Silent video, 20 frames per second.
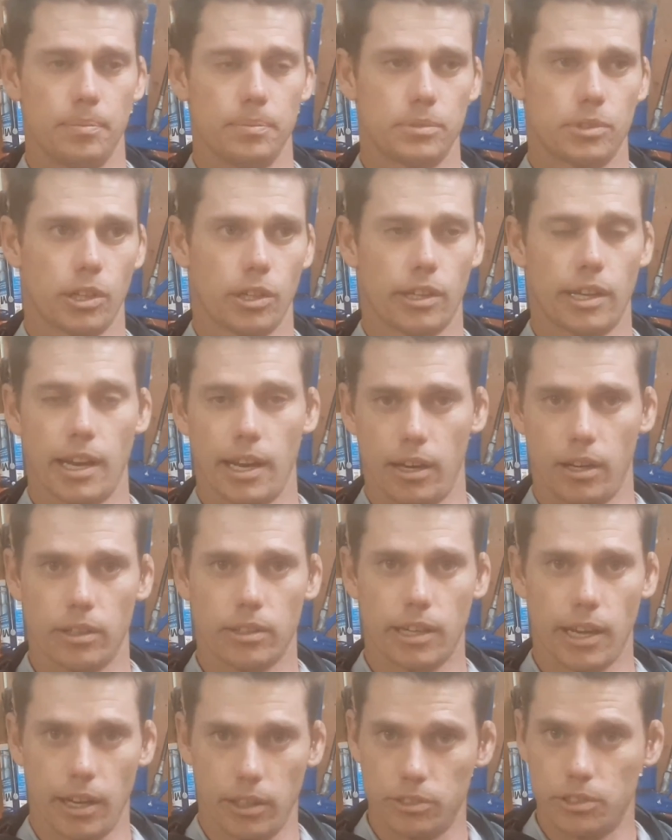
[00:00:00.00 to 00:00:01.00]
so
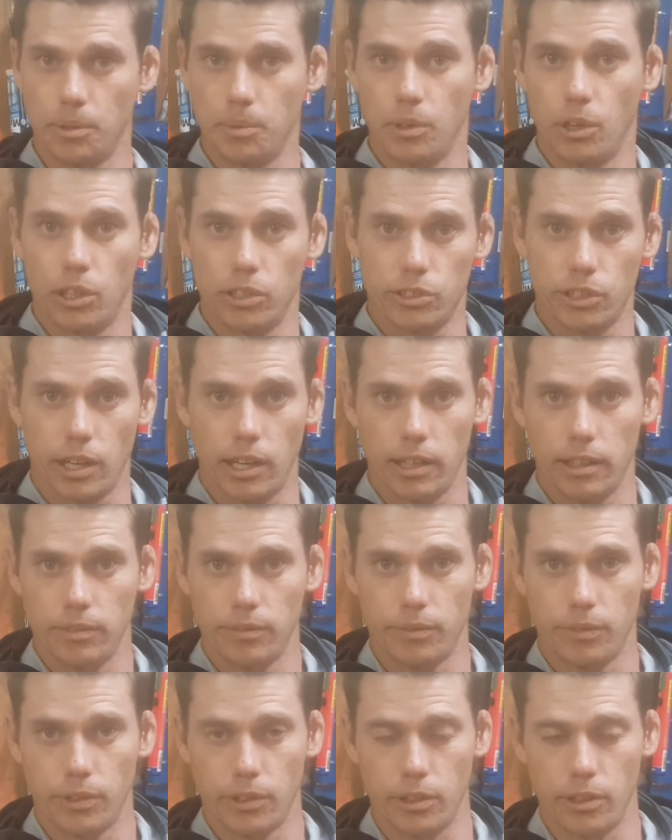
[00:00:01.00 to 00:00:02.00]
calcium nitrate
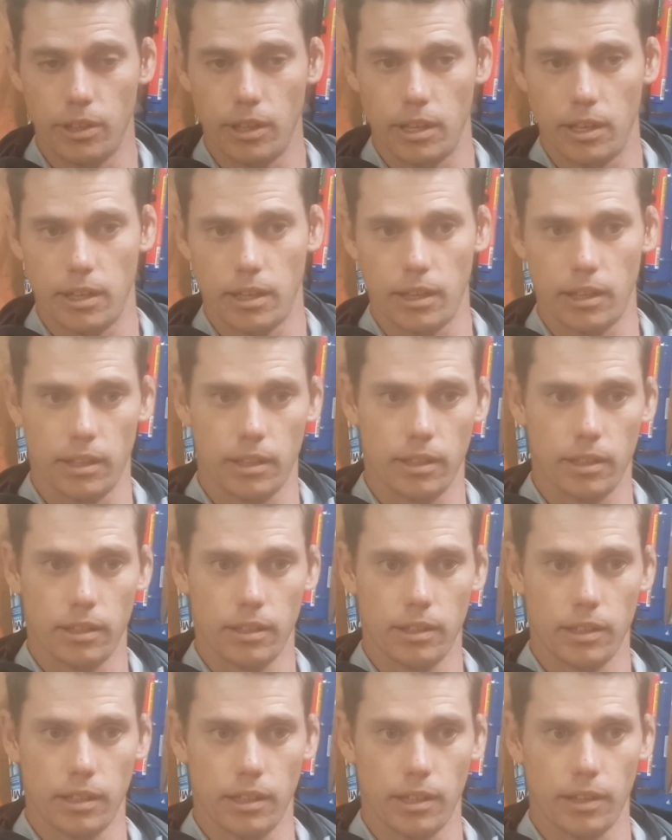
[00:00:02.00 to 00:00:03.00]

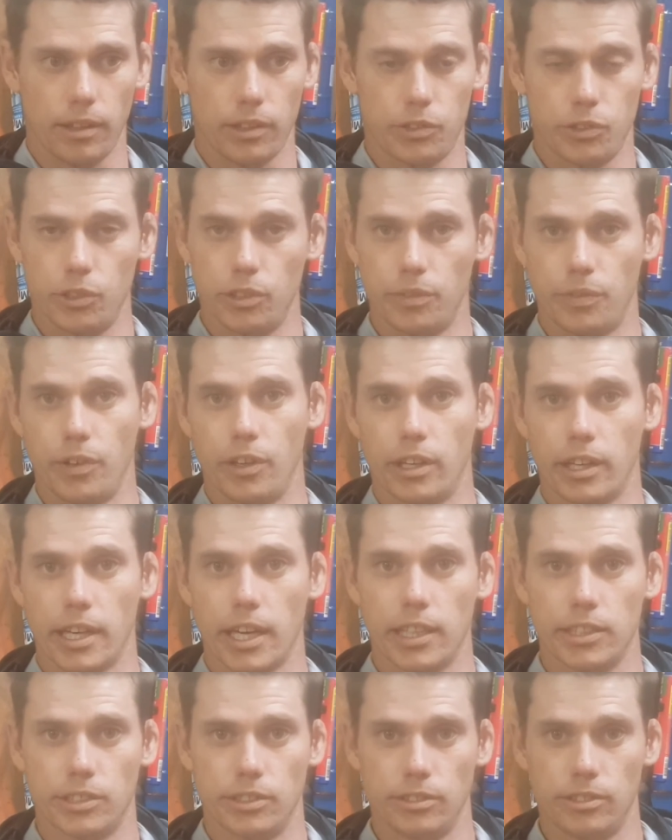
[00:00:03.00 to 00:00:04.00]
through the
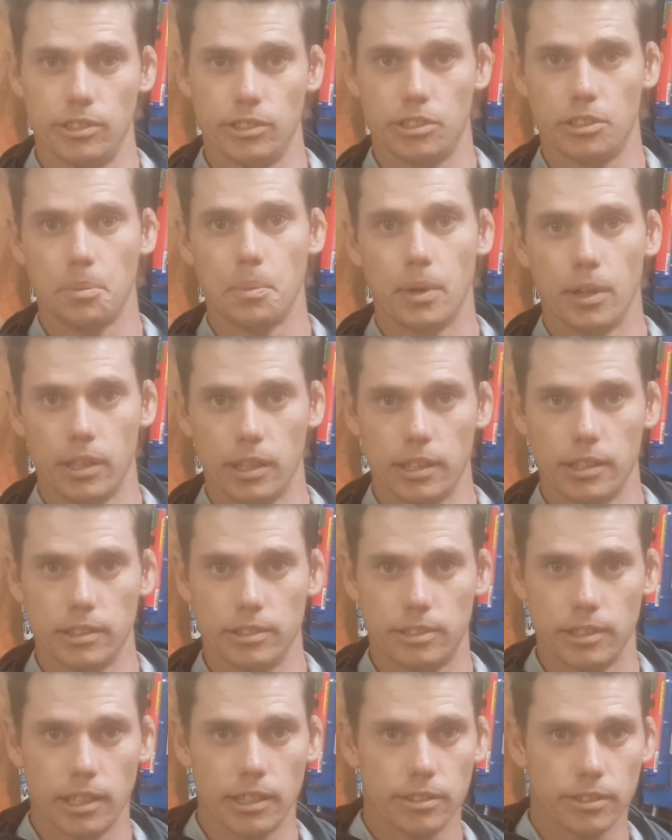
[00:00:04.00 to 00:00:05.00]
fertigation system early in the
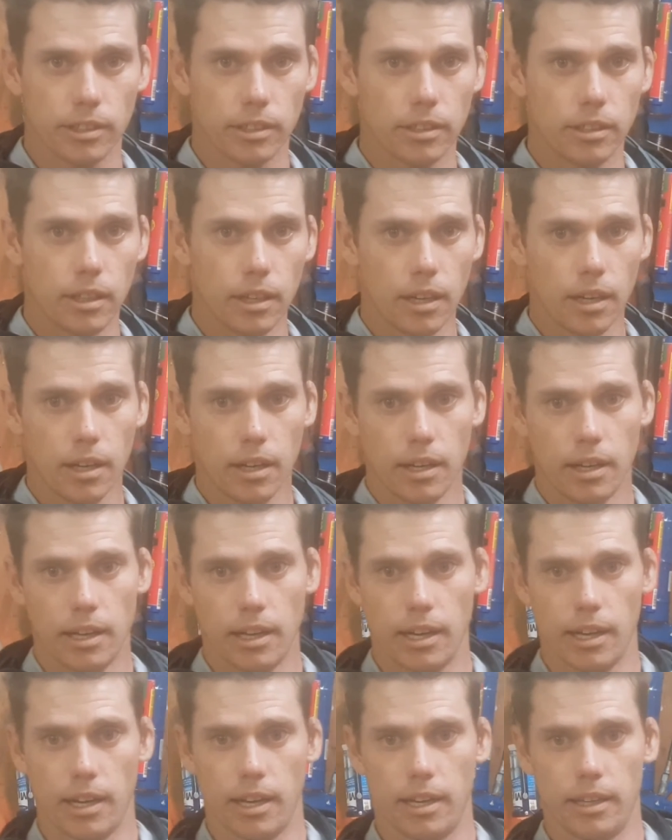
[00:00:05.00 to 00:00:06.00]
season,
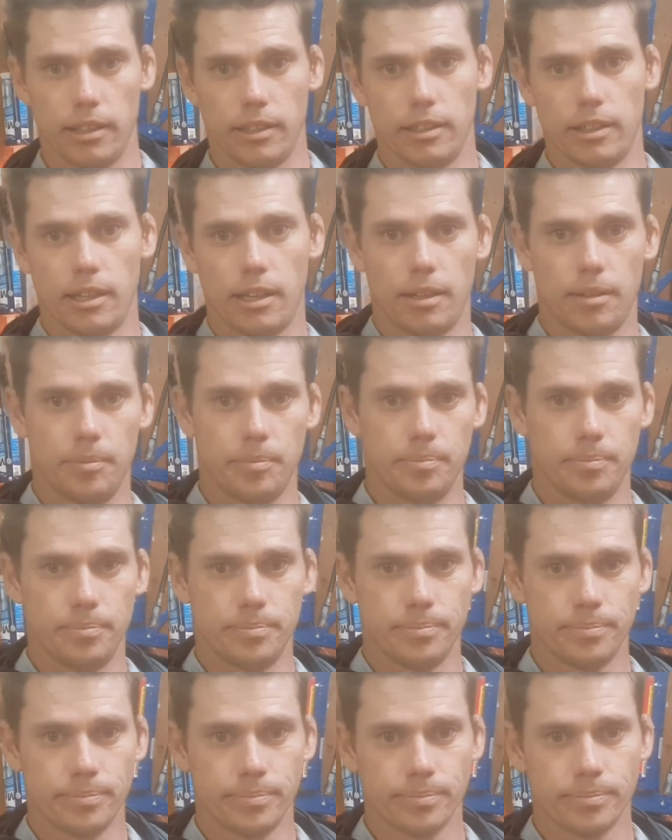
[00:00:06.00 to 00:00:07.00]
and
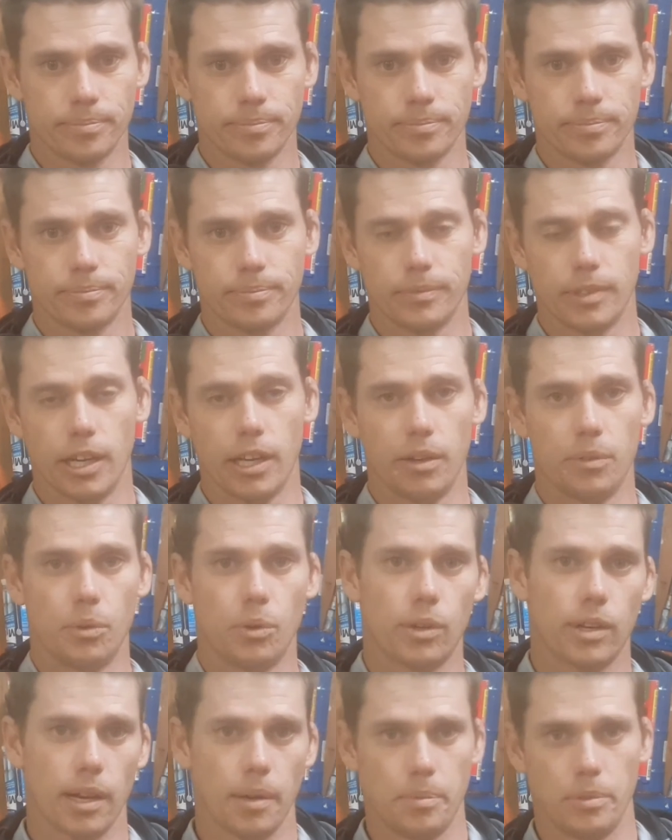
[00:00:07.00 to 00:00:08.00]
yeah,
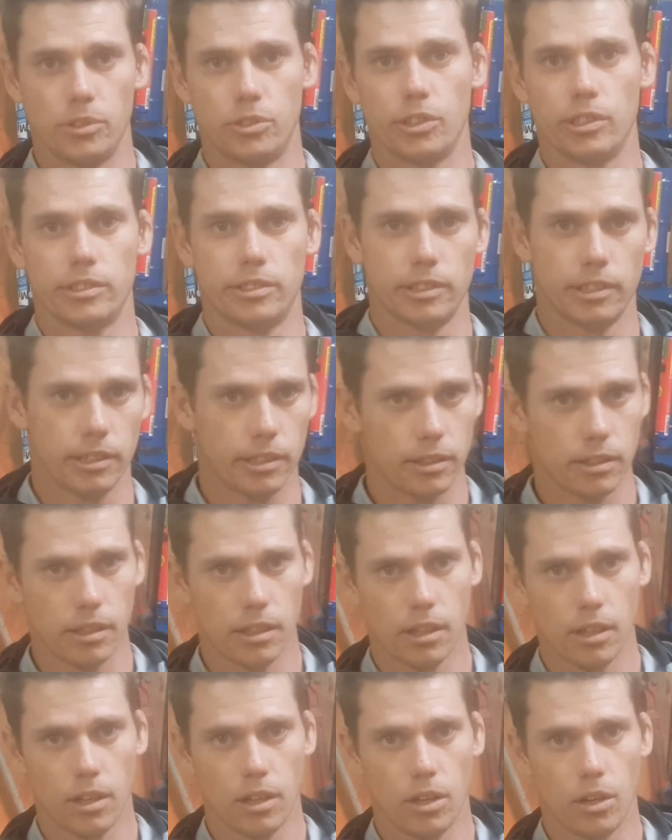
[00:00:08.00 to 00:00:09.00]
we'll keep addressing
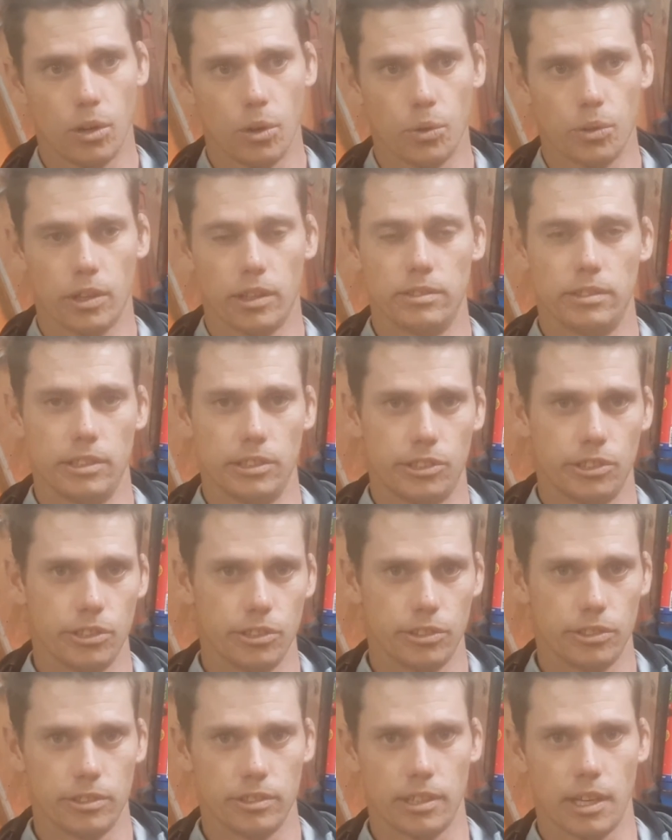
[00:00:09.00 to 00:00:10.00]
all those
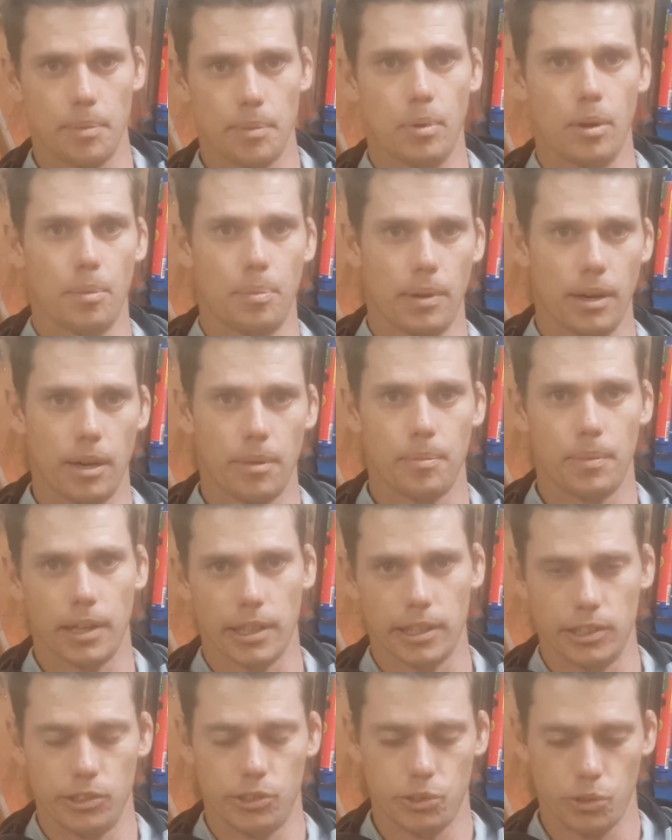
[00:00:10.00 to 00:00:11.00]
issues as they pop up,
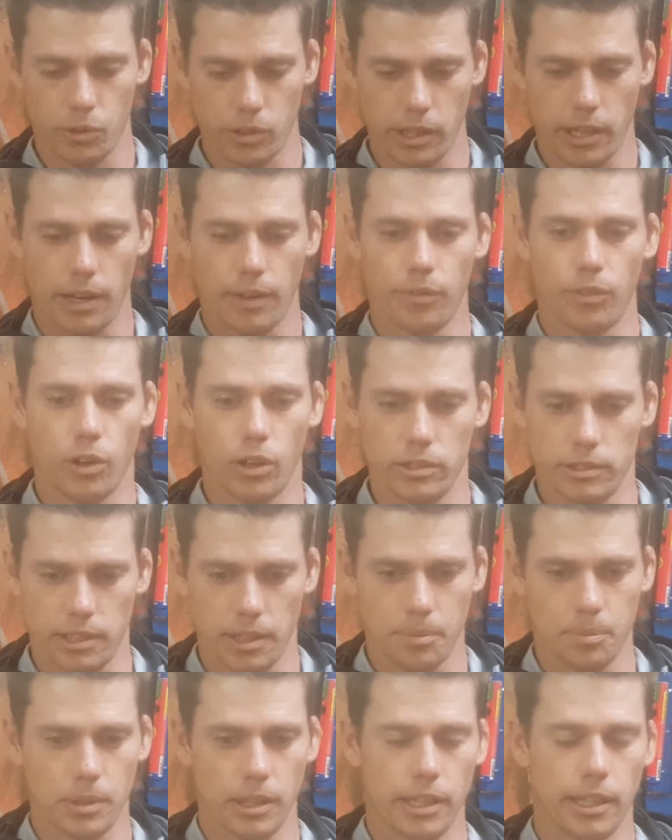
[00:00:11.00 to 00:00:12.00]
making sure that our vines
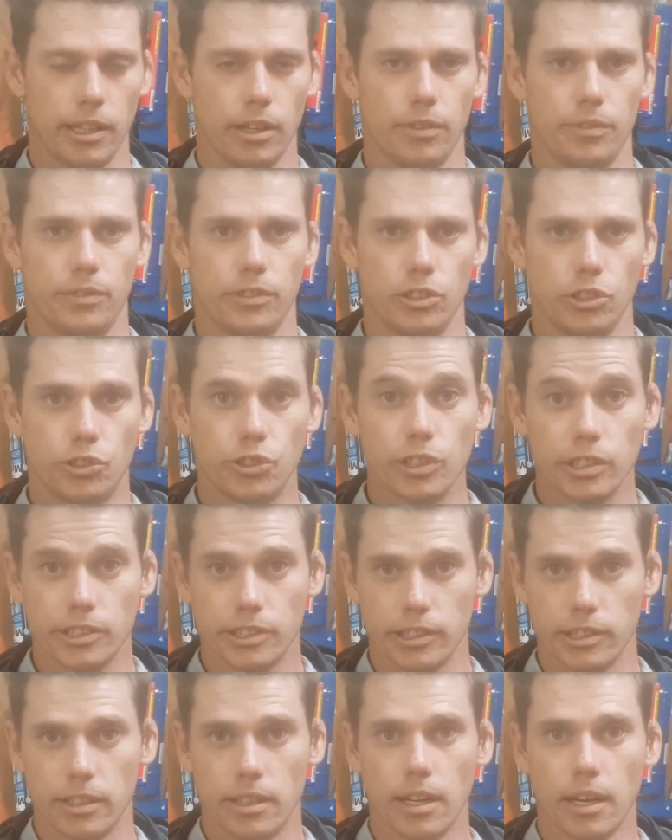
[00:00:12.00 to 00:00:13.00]
have plenty of
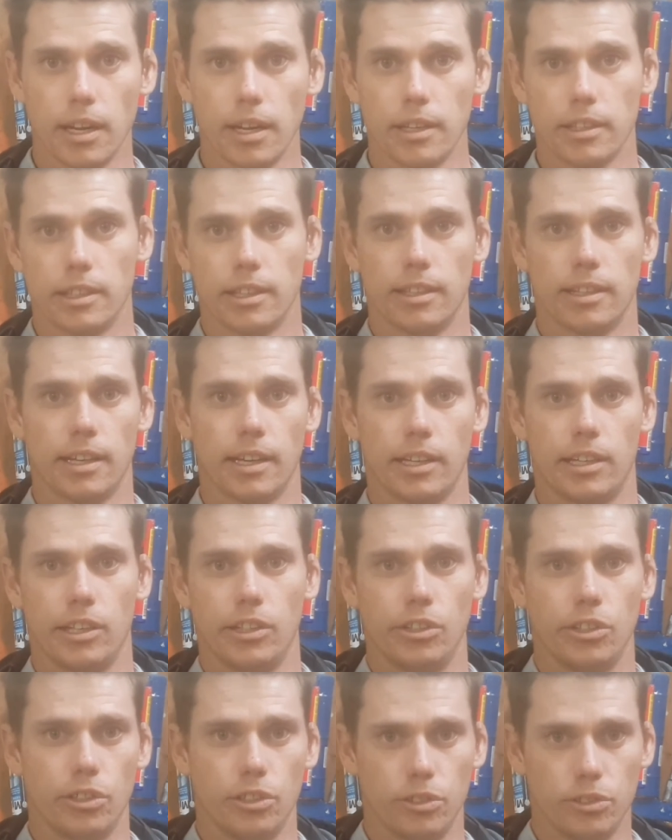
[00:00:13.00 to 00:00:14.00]
nutrition that they
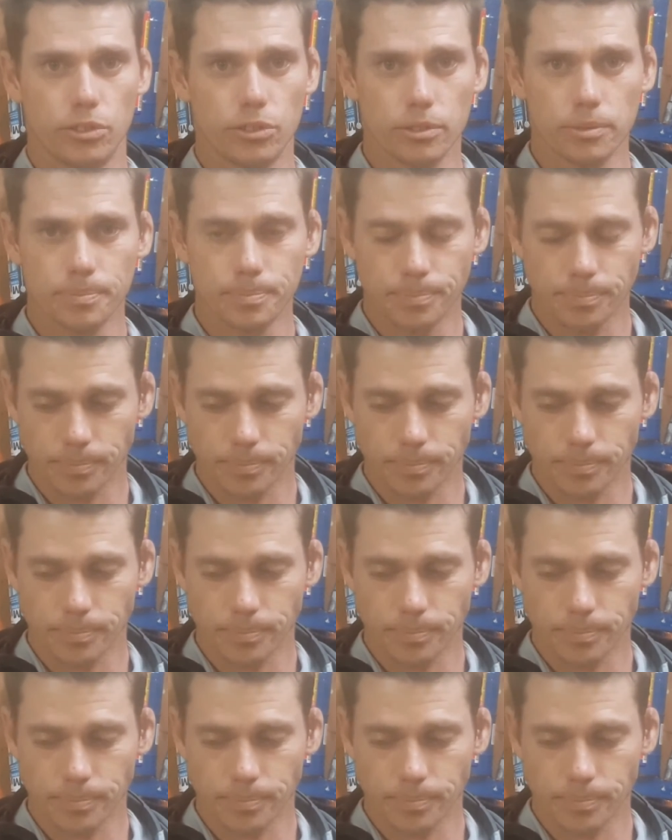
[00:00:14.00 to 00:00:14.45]
can use.